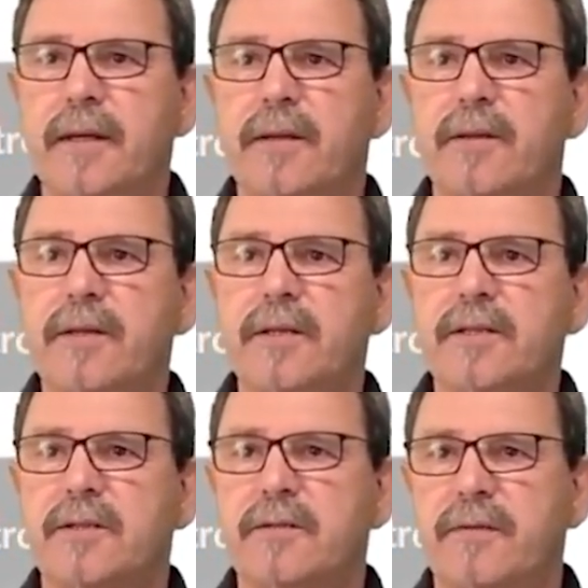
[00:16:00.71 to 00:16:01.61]

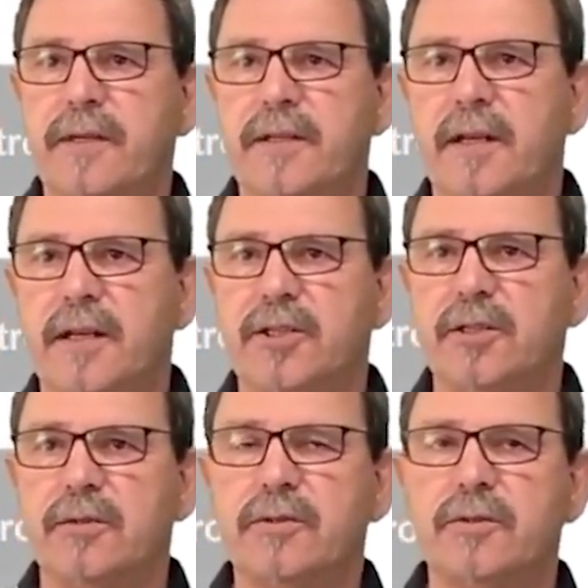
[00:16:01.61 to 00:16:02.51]
this
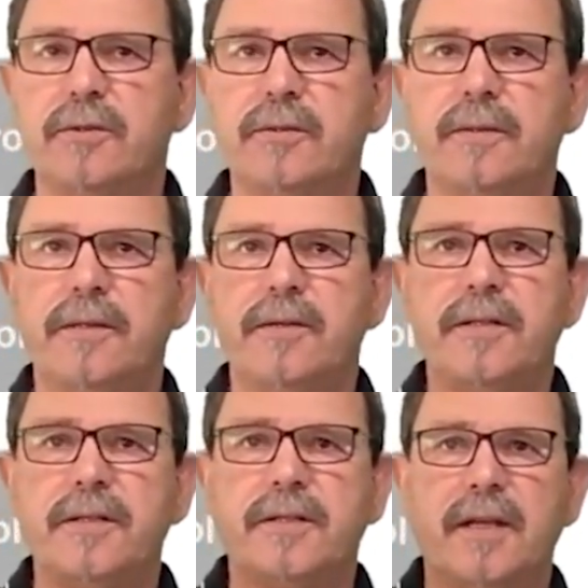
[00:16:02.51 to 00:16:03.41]
ventilation control,
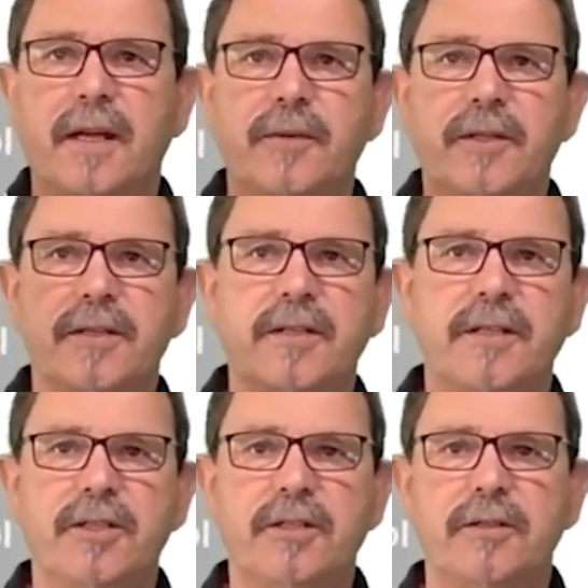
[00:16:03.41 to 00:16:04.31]
this
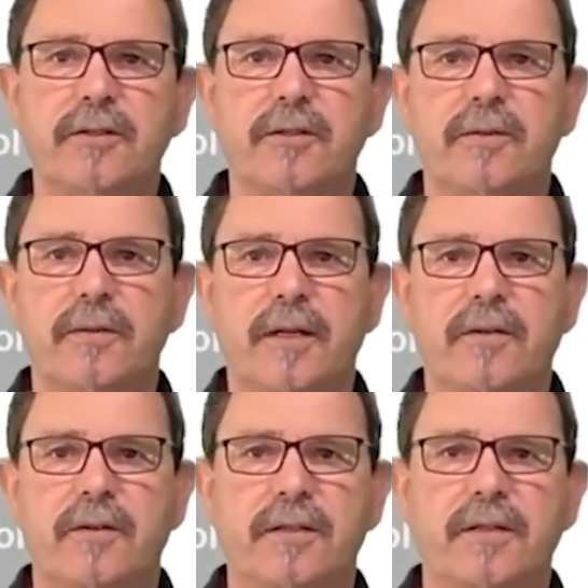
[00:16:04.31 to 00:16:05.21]
climatization control,
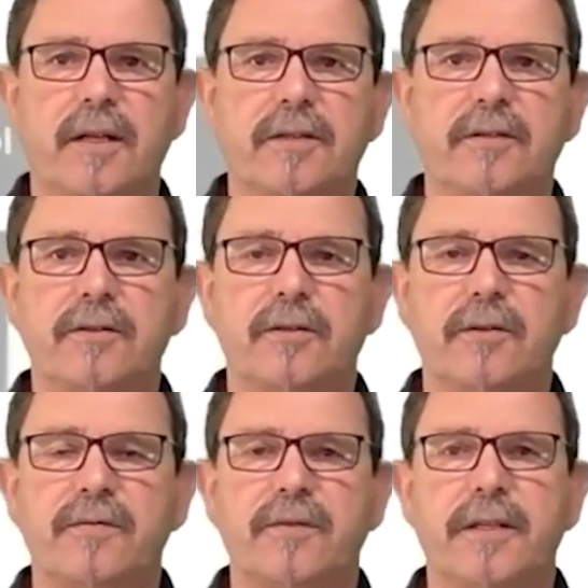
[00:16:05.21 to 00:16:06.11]
and this light
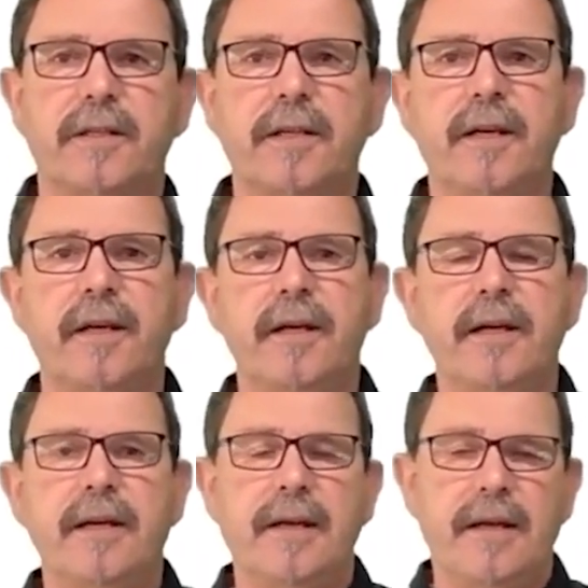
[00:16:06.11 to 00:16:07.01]
control finally
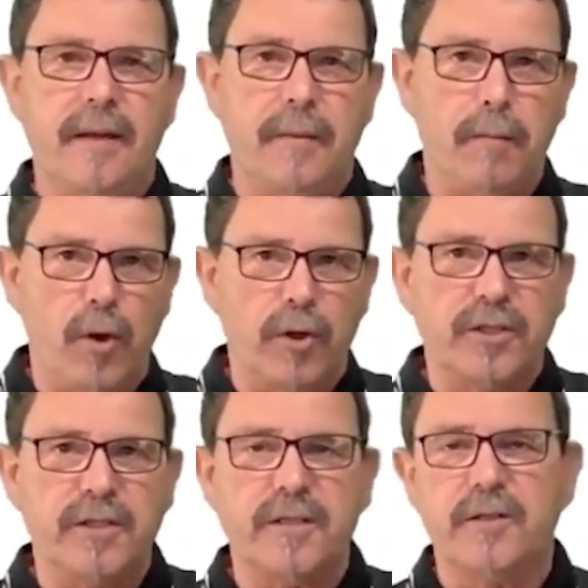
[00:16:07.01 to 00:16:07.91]

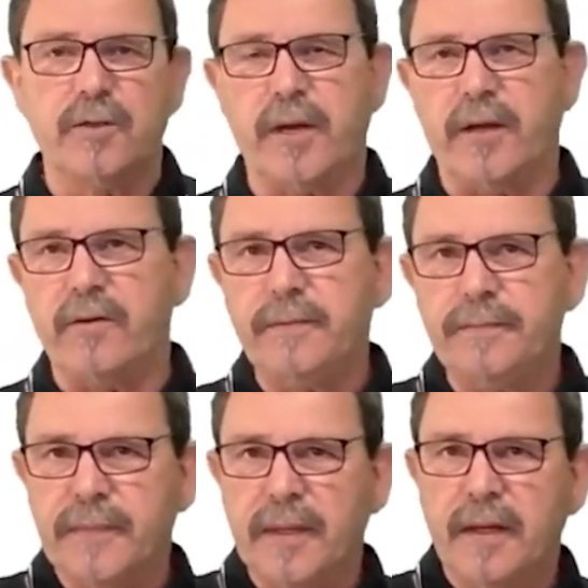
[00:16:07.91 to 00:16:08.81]
merges together.
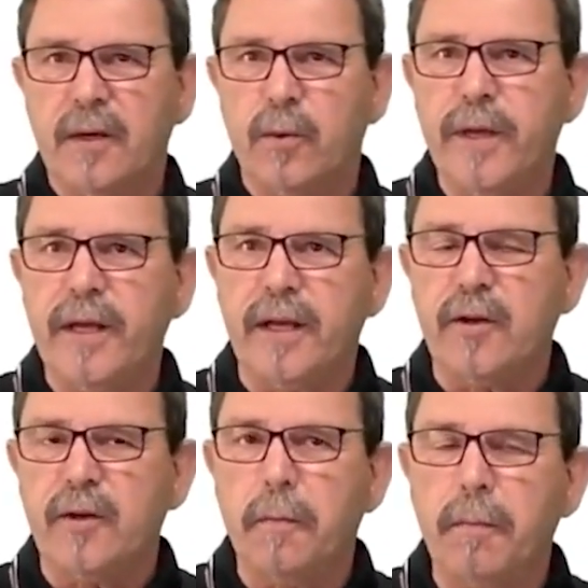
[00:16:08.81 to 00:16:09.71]
We
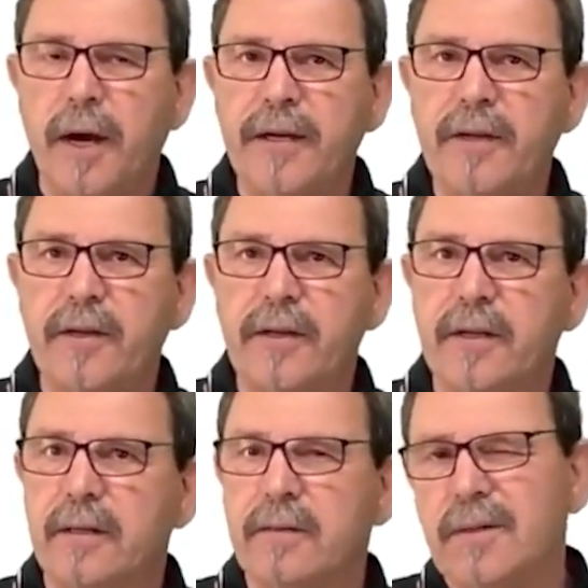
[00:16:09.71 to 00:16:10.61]
combine it in
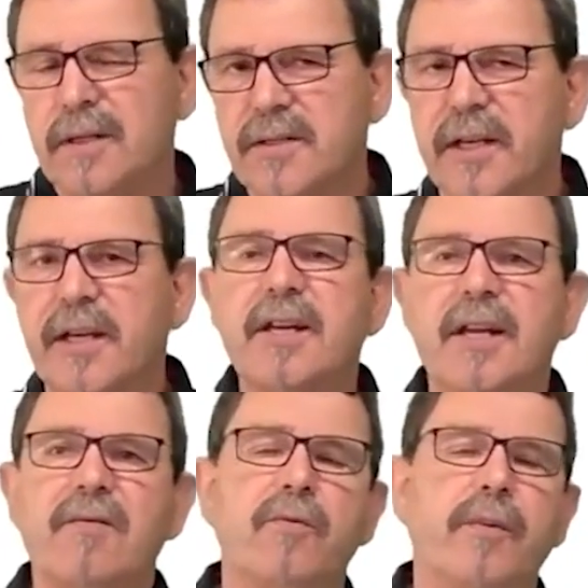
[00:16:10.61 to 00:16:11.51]
a, let's say,
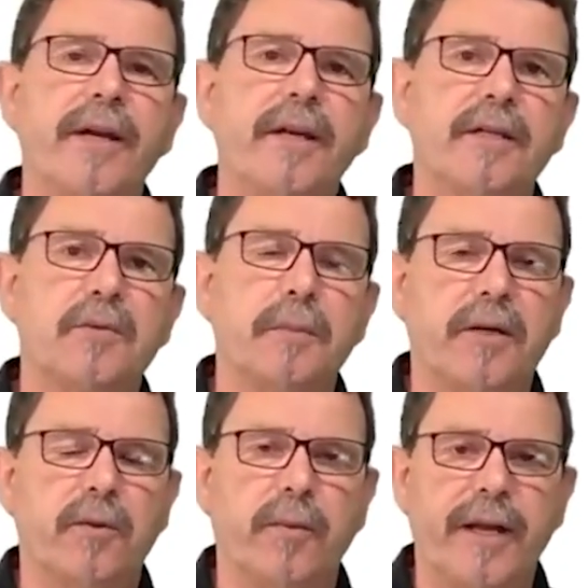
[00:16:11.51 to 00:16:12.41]
clever way, in a
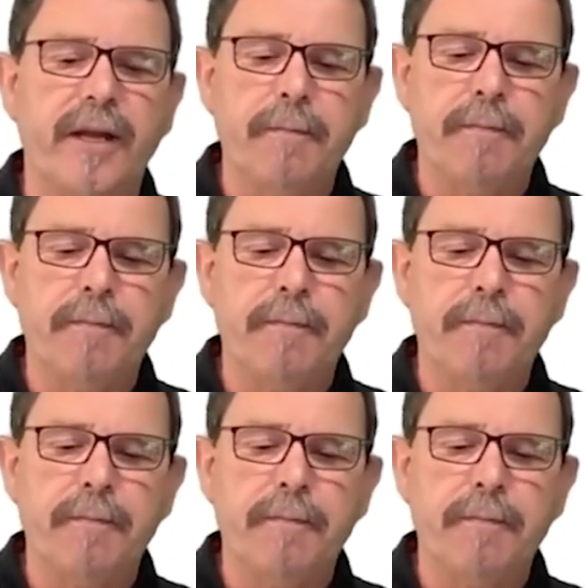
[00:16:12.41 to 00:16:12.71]
smarter way,